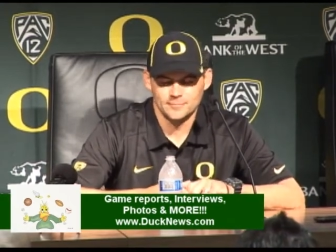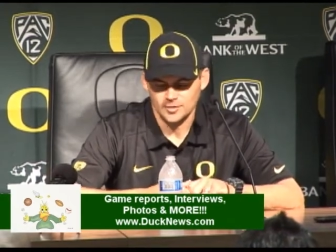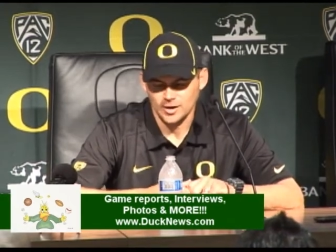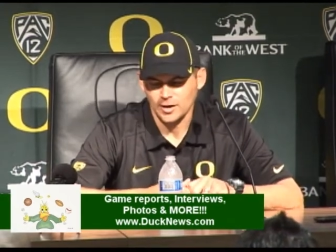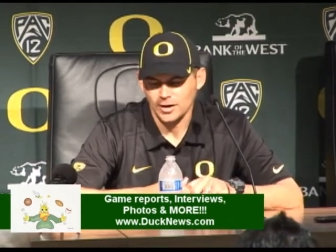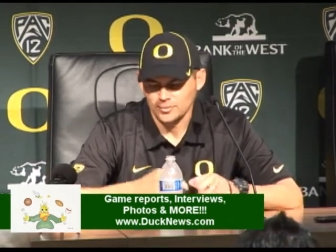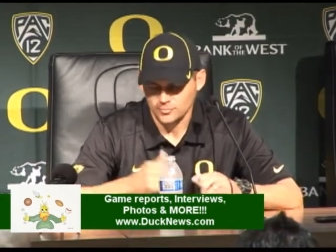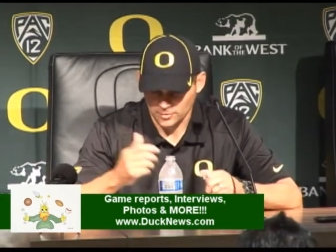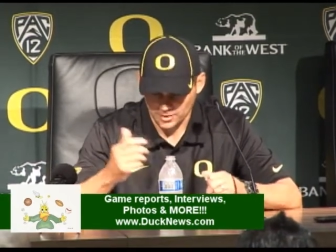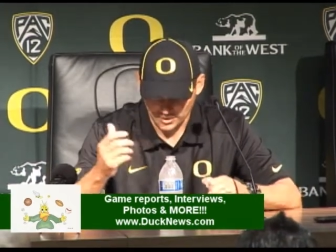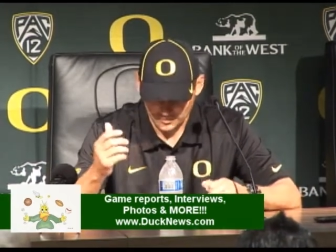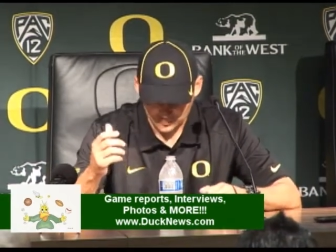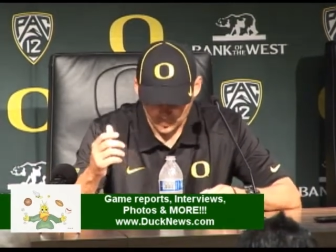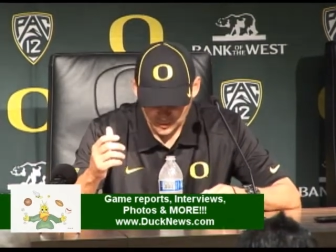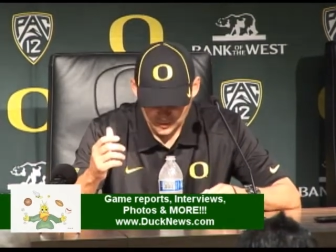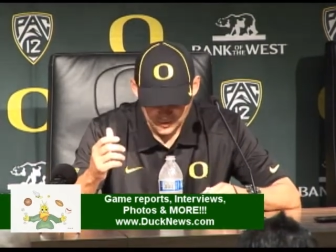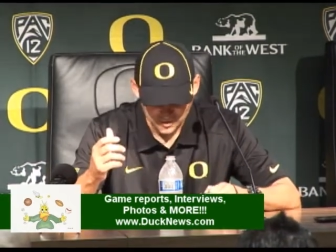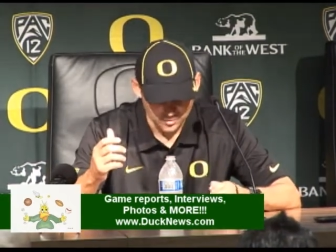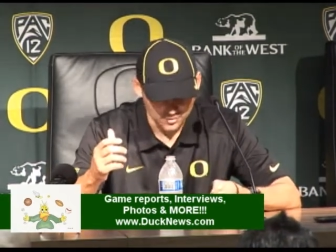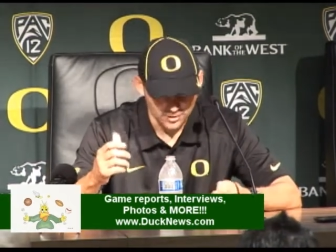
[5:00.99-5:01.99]
I
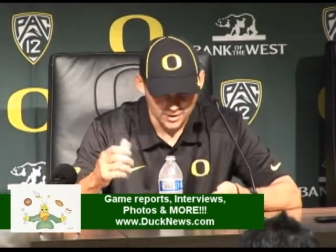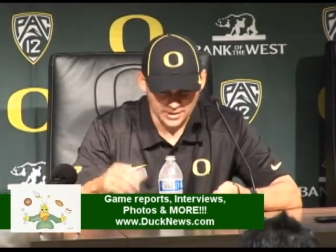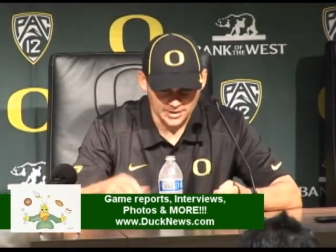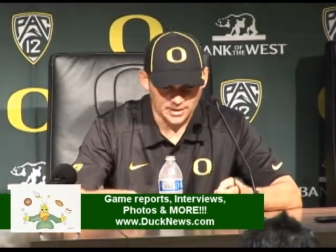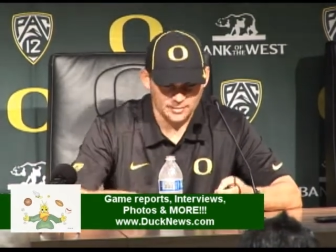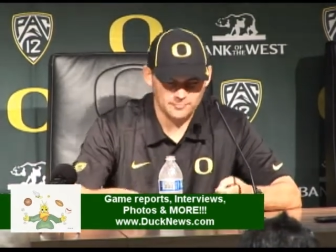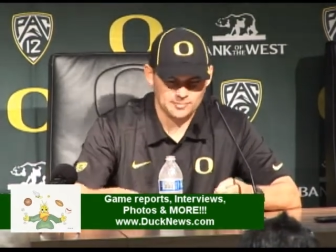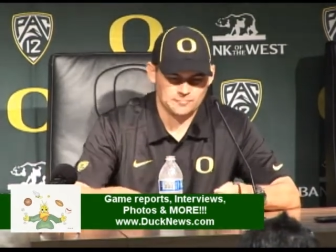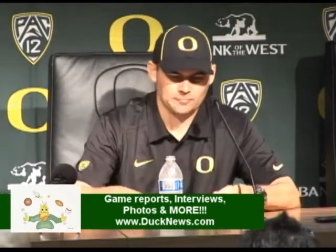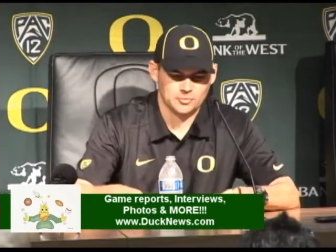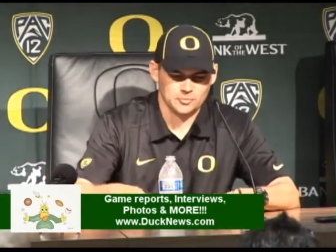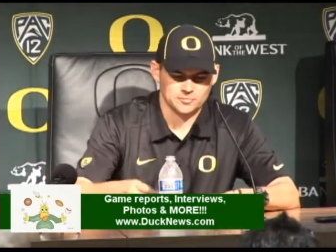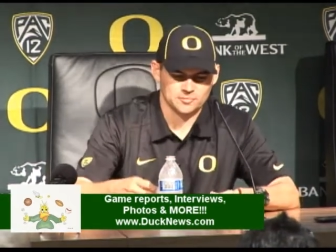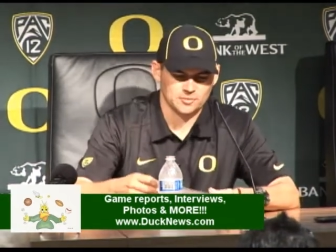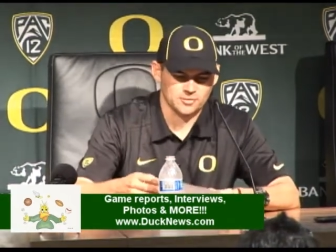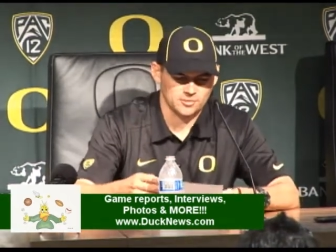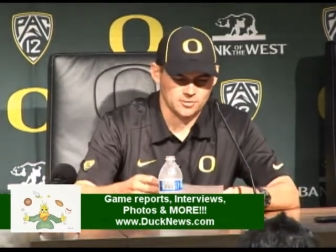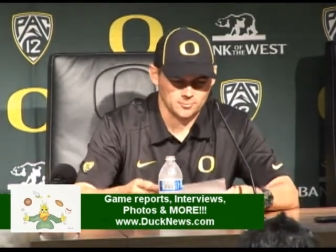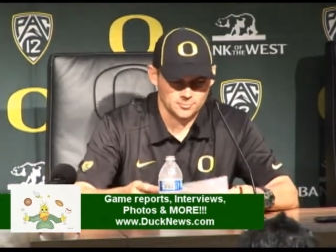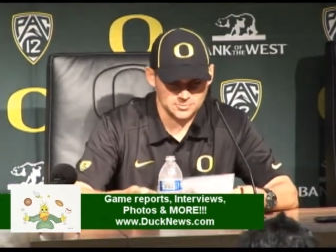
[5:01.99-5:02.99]
haven't even
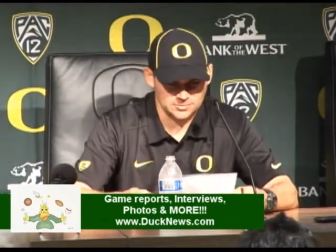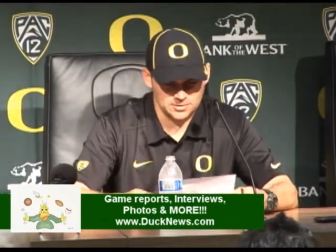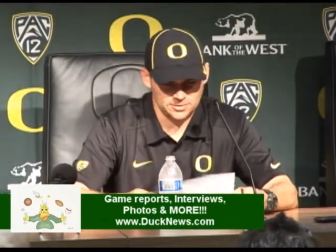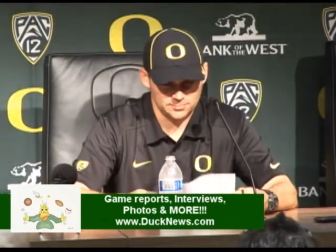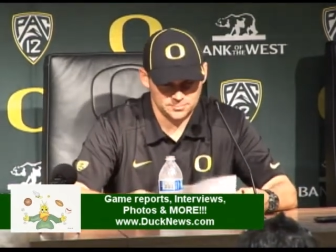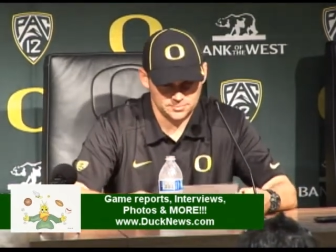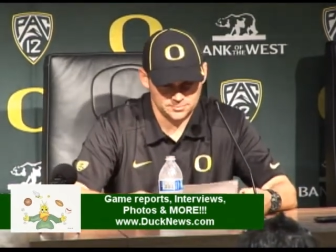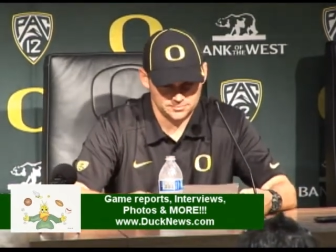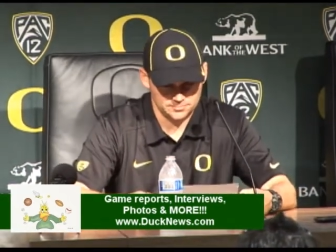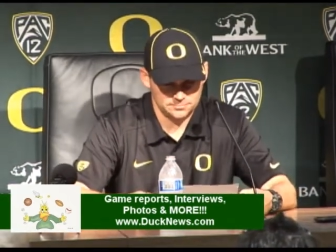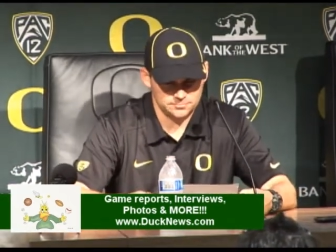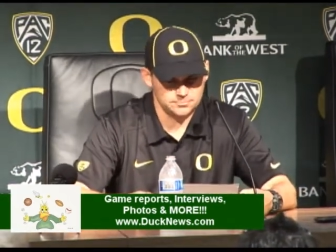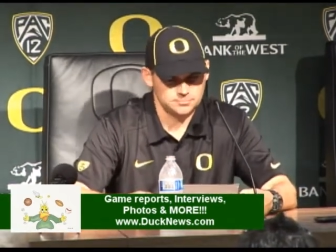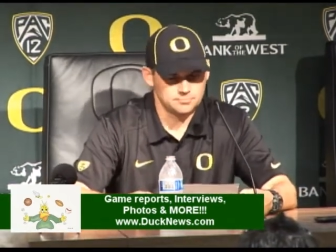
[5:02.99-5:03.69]
looked at our numbers yet, but.